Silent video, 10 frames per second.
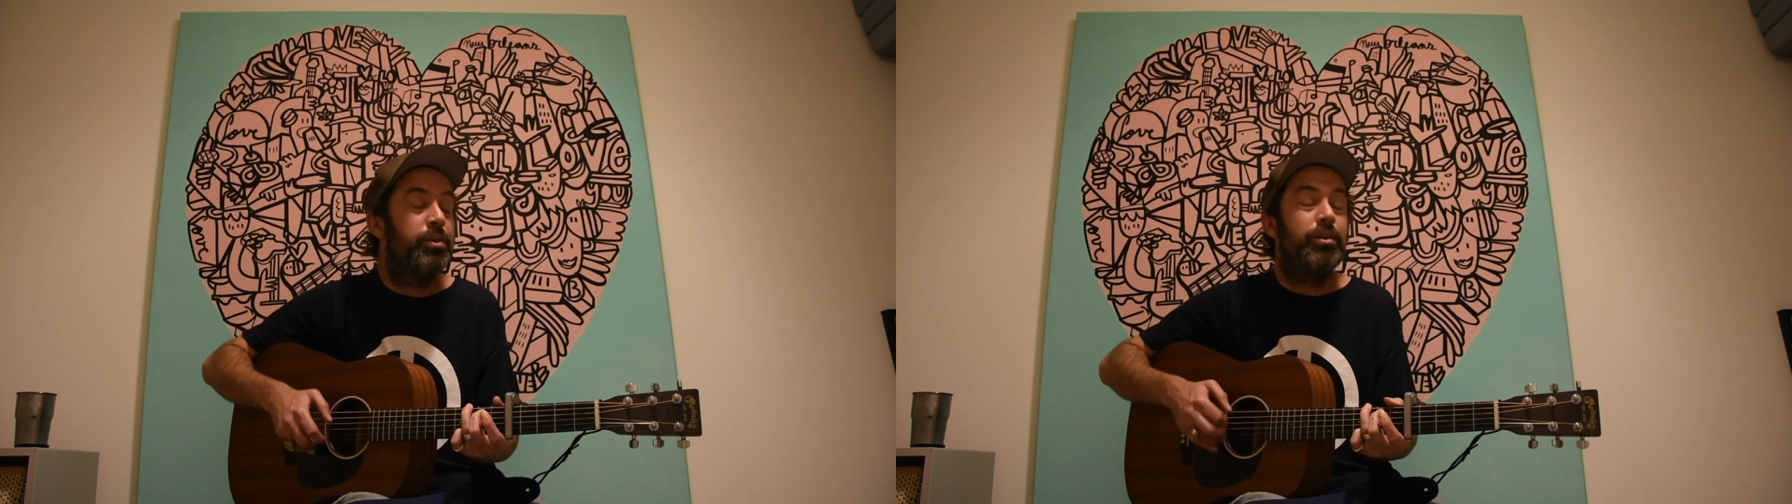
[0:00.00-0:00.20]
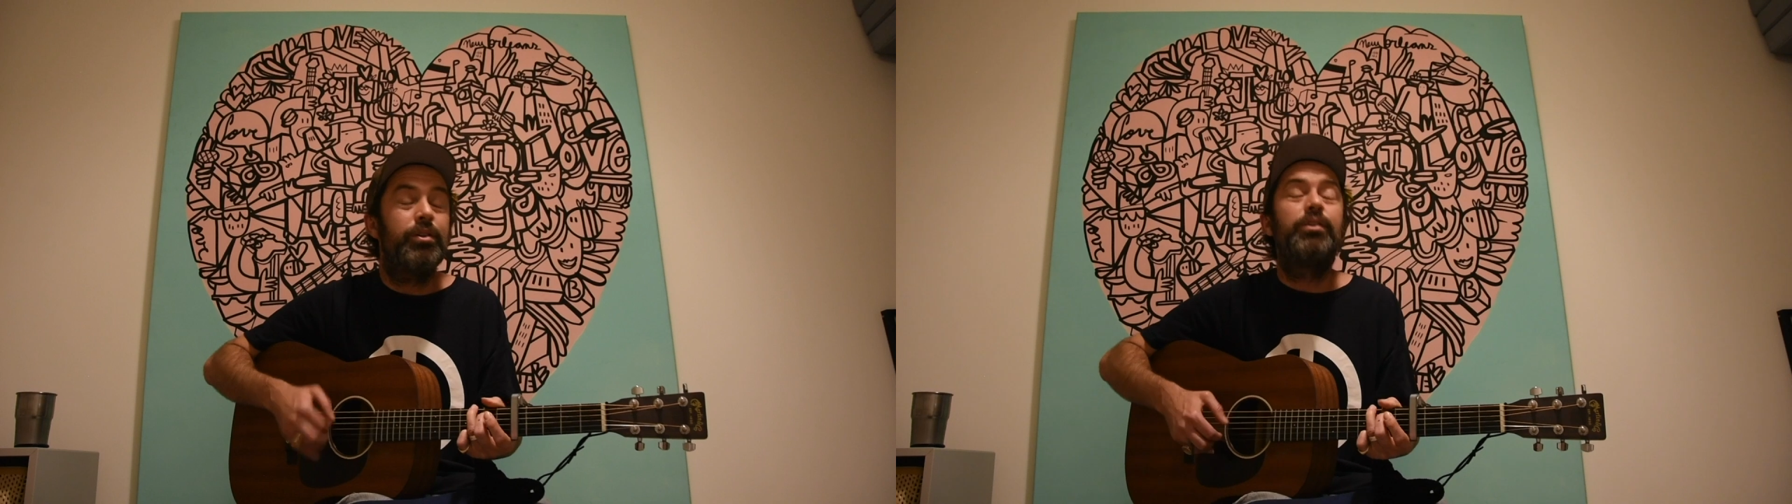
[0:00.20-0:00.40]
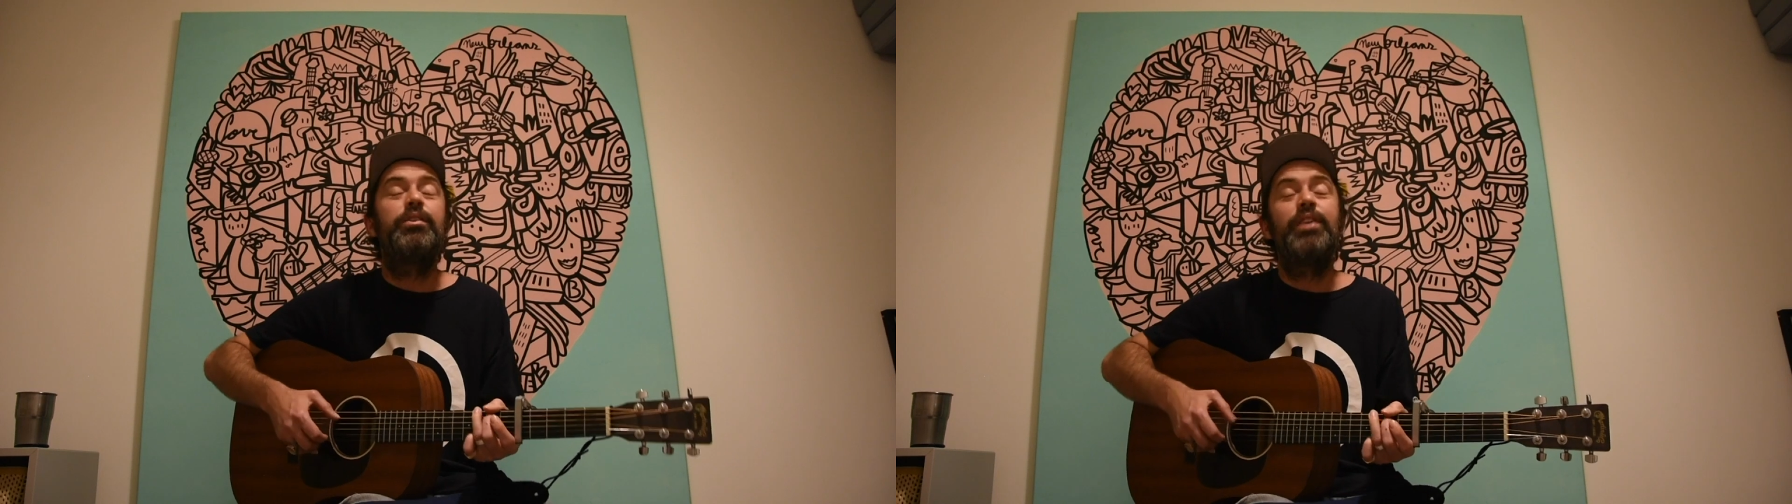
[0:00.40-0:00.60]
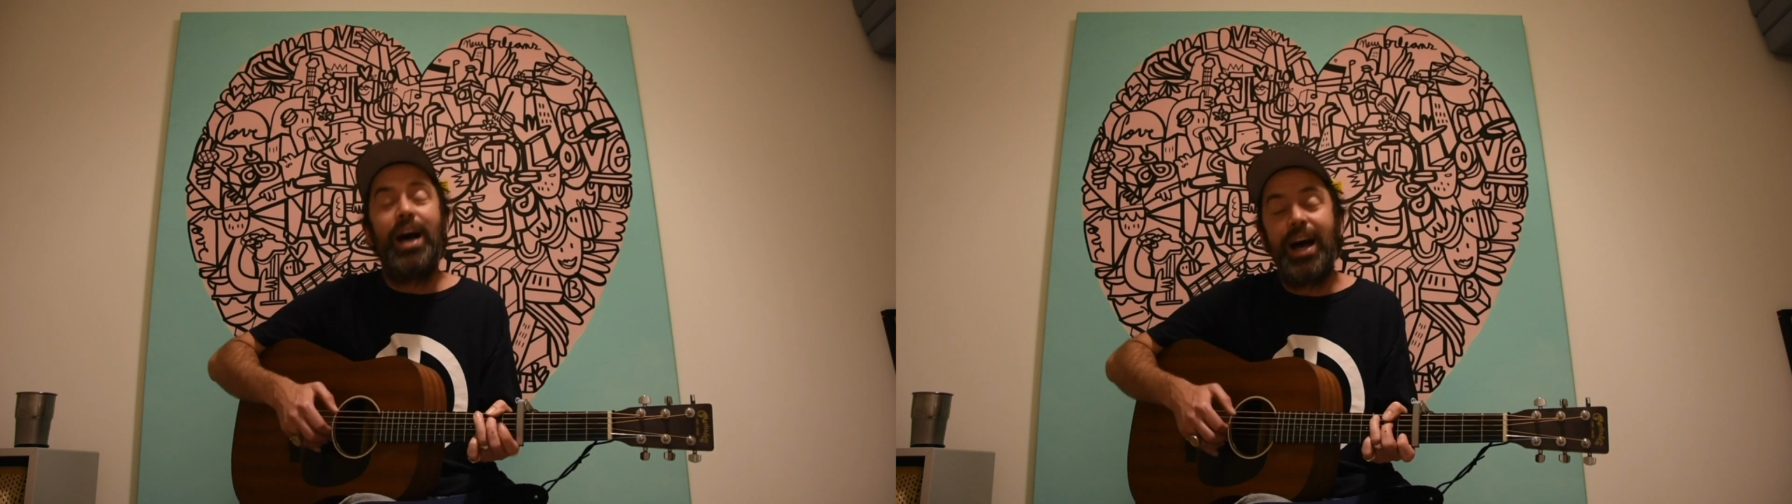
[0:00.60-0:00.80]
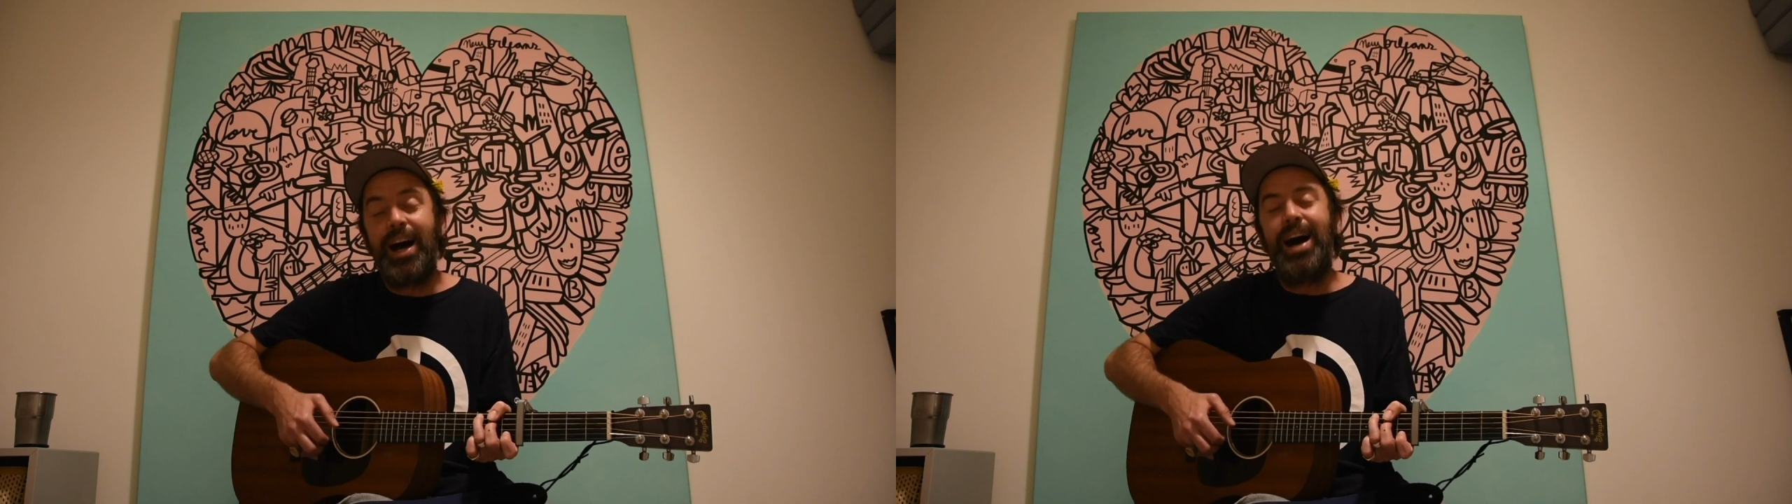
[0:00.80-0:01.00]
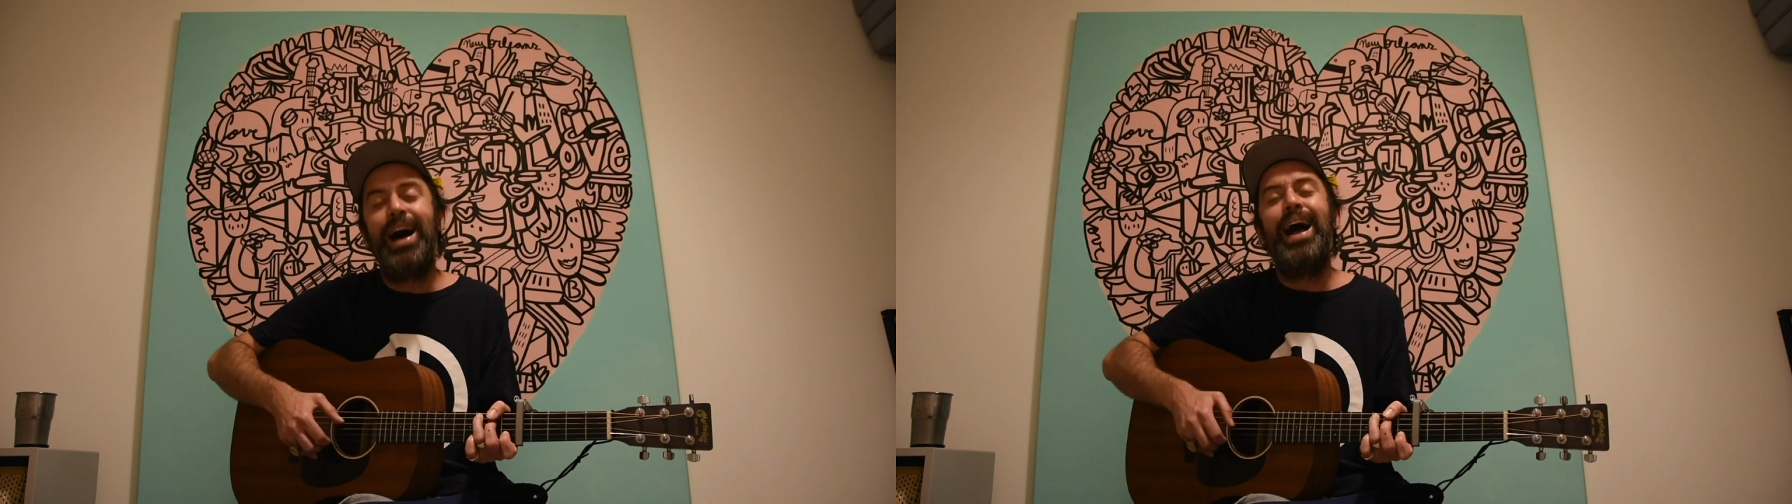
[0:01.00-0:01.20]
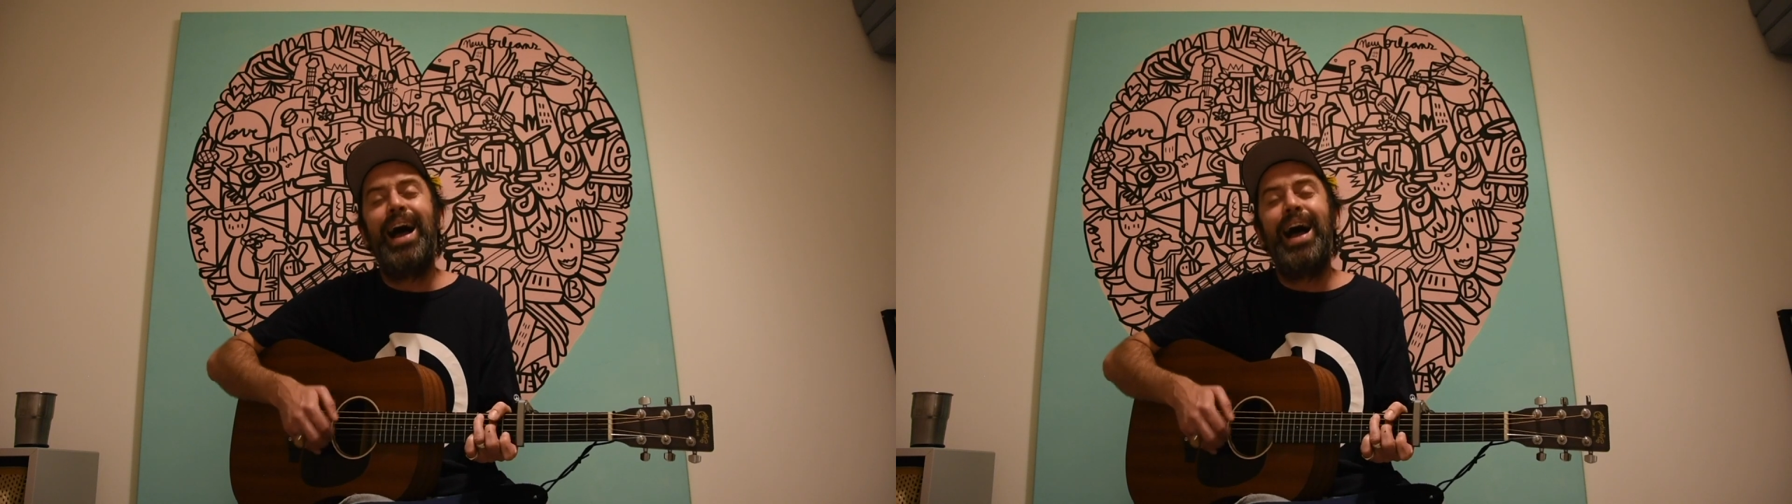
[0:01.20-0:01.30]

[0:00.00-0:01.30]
or that I